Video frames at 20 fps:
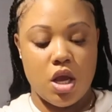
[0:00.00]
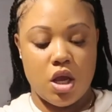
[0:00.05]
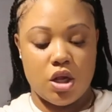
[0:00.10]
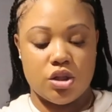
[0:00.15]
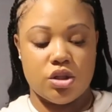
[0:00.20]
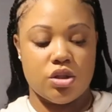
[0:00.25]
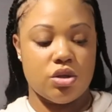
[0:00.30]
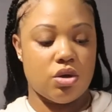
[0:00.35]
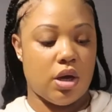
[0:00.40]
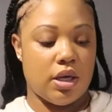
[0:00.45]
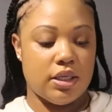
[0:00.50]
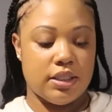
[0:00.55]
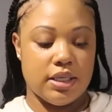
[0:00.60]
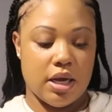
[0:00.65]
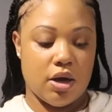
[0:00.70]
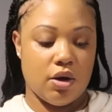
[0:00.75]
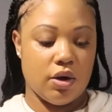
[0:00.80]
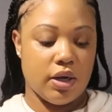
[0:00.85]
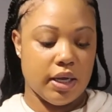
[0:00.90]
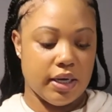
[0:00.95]
So I was
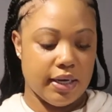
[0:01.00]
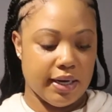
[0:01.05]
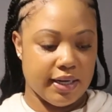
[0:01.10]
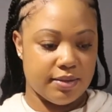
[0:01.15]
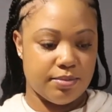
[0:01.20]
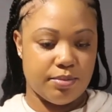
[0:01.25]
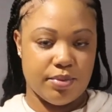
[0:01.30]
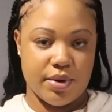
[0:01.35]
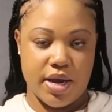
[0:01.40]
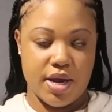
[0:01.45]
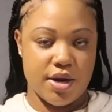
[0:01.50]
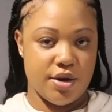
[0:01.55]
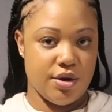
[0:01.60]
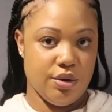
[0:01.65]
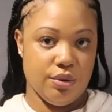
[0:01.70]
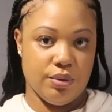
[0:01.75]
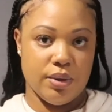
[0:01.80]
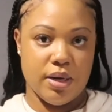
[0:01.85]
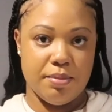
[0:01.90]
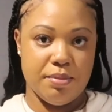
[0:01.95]
like, okay, that's brand
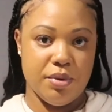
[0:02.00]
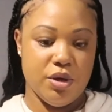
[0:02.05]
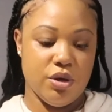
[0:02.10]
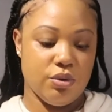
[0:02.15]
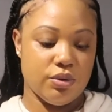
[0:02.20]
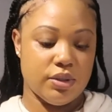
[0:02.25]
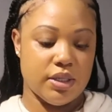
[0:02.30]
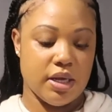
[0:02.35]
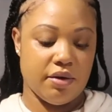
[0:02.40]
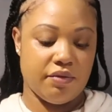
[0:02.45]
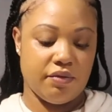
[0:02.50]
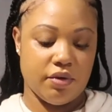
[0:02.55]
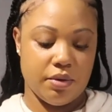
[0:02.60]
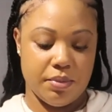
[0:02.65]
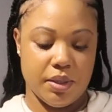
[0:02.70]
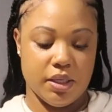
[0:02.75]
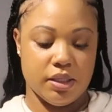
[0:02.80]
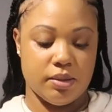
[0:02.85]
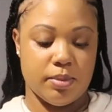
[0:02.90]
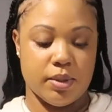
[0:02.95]
new. Let me use that from
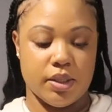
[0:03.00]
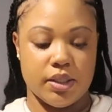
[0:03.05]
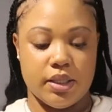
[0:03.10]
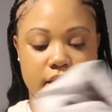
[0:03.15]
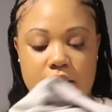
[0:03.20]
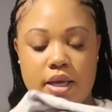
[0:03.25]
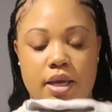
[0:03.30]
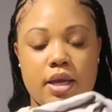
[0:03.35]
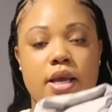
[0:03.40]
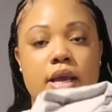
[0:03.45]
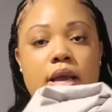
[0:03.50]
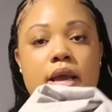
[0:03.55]
his birthday.